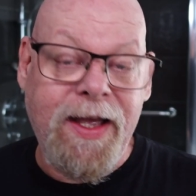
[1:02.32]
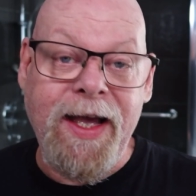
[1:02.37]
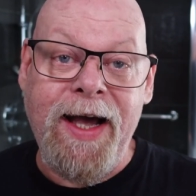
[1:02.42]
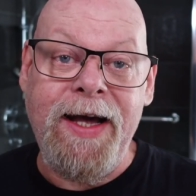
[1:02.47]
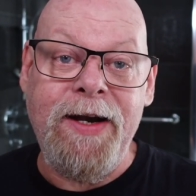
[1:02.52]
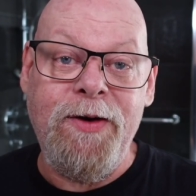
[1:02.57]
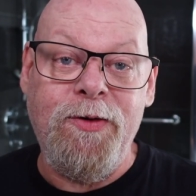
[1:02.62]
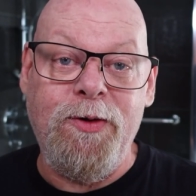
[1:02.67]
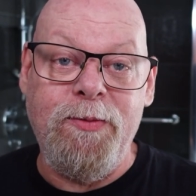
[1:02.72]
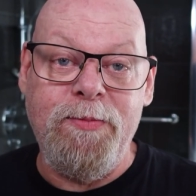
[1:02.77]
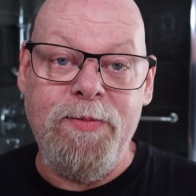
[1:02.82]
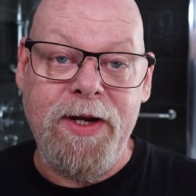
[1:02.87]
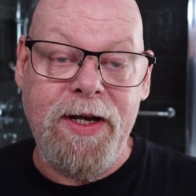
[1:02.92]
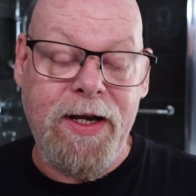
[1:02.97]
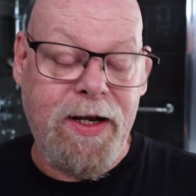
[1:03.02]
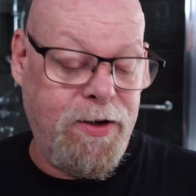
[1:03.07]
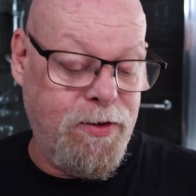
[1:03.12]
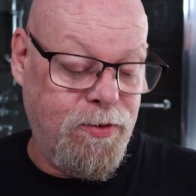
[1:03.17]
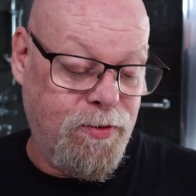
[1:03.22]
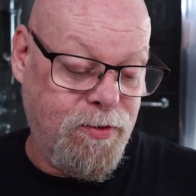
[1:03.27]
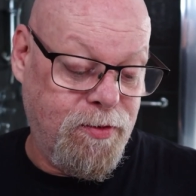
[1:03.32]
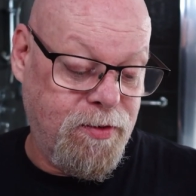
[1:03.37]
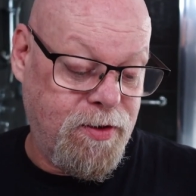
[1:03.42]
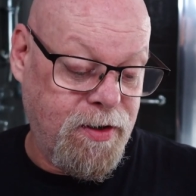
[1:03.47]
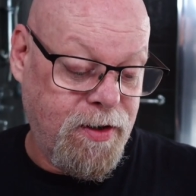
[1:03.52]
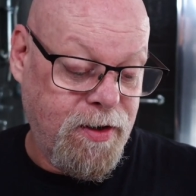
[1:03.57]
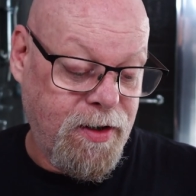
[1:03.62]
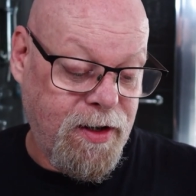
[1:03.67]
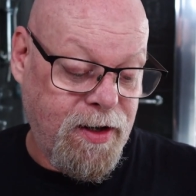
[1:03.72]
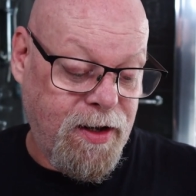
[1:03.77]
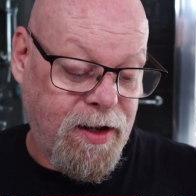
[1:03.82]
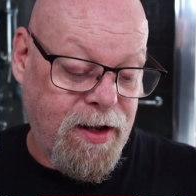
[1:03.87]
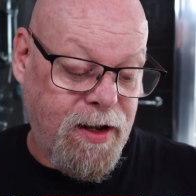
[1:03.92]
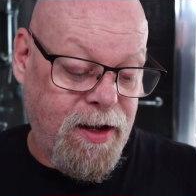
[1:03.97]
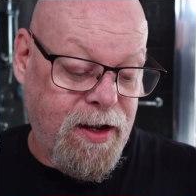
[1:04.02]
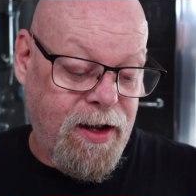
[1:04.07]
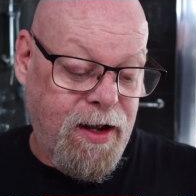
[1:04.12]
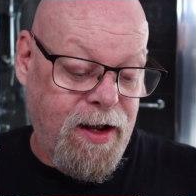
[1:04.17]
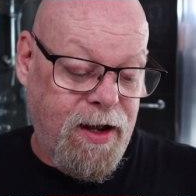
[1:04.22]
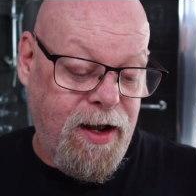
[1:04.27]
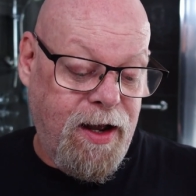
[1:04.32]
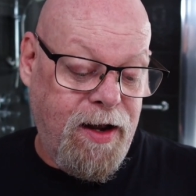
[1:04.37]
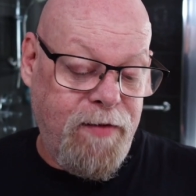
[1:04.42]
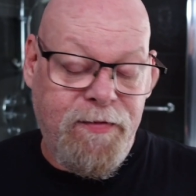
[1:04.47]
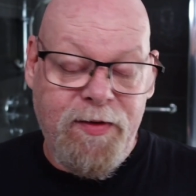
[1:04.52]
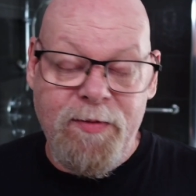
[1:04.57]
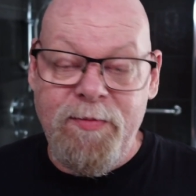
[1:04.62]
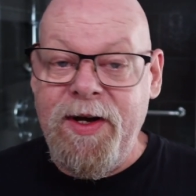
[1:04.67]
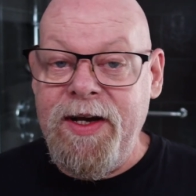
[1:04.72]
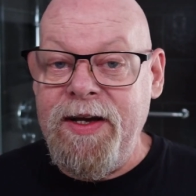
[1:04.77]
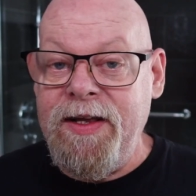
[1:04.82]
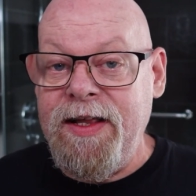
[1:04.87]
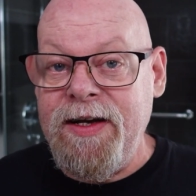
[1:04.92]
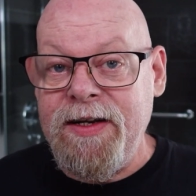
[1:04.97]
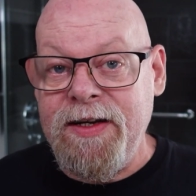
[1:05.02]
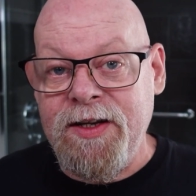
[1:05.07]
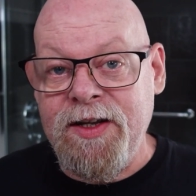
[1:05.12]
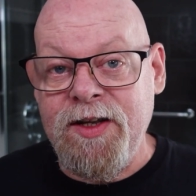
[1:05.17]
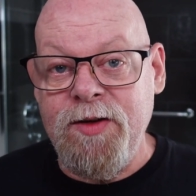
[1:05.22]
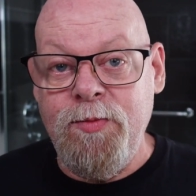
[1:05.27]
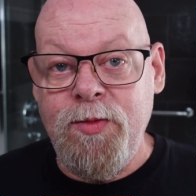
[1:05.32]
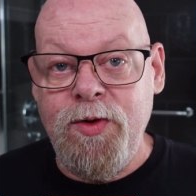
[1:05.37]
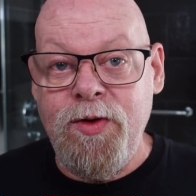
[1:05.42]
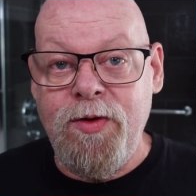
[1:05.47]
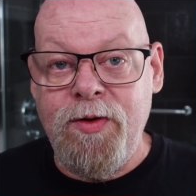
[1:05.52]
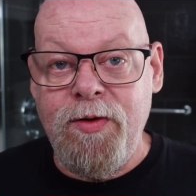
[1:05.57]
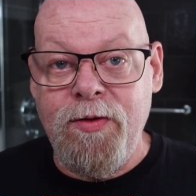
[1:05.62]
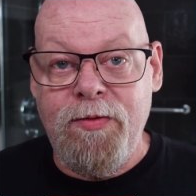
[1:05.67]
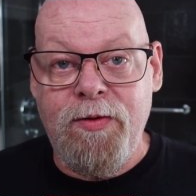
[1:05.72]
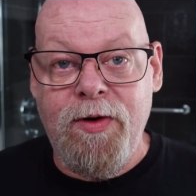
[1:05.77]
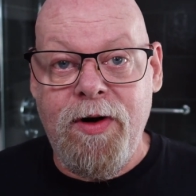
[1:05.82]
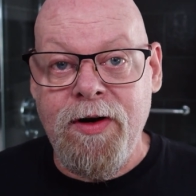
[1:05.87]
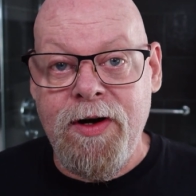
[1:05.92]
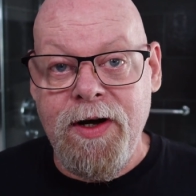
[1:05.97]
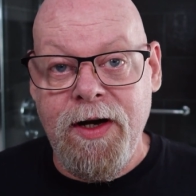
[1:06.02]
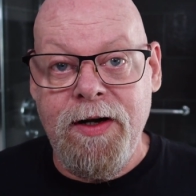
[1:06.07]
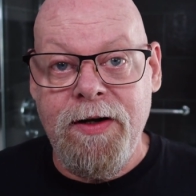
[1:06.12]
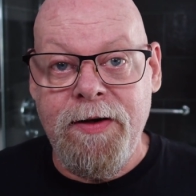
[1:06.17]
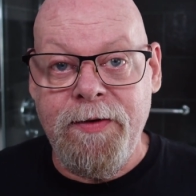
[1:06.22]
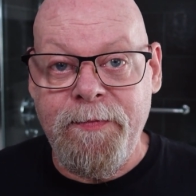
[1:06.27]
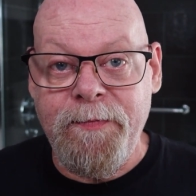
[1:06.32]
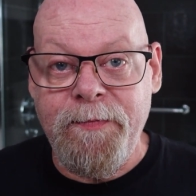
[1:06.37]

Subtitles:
cannot be ignored. And for me, that's the Muhle Rocca.